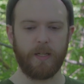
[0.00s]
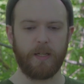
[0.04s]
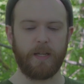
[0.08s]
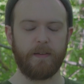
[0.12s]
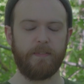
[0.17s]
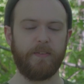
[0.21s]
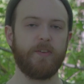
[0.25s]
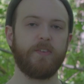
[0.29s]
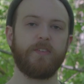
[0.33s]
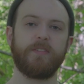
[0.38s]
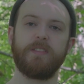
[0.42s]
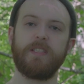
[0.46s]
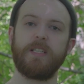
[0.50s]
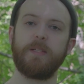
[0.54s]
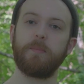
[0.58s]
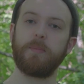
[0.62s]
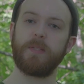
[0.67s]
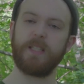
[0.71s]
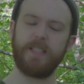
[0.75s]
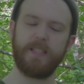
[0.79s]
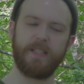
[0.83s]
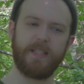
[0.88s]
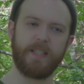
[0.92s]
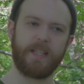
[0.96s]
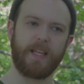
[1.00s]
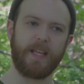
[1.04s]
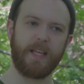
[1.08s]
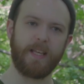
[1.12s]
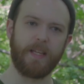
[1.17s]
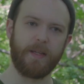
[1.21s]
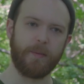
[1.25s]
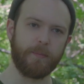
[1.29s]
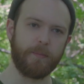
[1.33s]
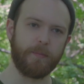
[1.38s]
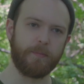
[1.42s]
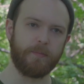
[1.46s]
If you've already played the
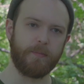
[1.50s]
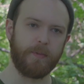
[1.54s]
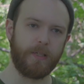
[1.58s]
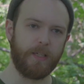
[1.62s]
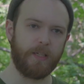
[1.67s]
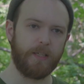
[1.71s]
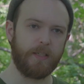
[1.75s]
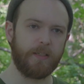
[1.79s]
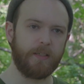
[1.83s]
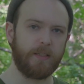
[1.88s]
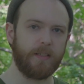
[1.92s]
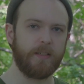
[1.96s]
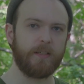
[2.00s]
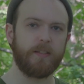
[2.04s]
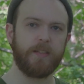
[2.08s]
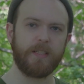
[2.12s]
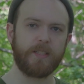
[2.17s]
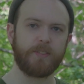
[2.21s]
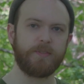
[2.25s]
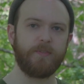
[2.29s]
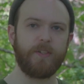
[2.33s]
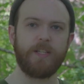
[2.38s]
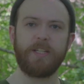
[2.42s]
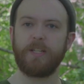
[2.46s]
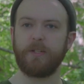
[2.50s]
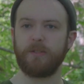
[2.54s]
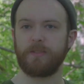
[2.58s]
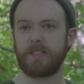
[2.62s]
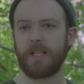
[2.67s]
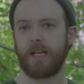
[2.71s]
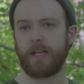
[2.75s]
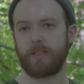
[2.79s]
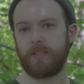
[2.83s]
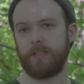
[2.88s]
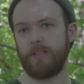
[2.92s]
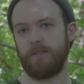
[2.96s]
game, this video is
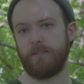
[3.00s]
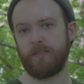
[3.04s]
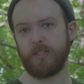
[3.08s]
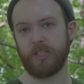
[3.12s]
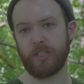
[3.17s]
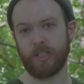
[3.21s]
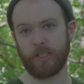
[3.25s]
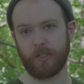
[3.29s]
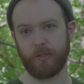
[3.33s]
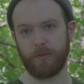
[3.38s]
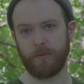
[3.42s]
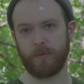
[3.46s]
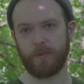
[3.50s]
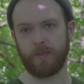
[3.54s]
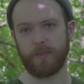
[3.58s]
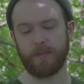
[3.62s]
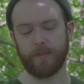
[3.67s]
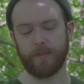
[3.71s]
actually for you.